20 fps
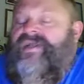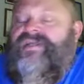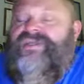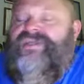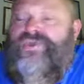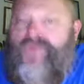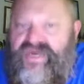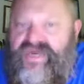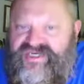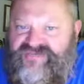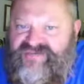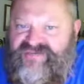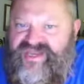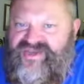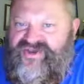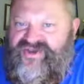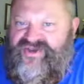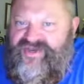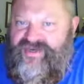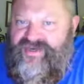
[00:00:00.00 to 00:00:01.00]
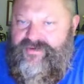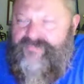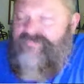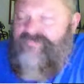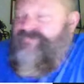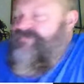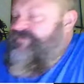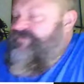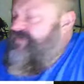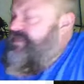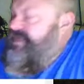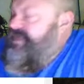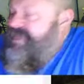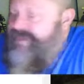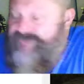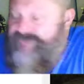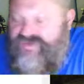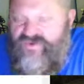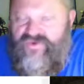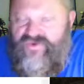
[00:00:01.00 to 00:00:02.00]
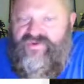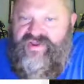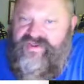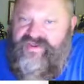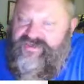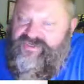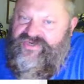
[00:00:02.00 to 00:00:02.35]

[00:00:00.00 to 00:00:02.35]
You guys be good. Keep doing what you're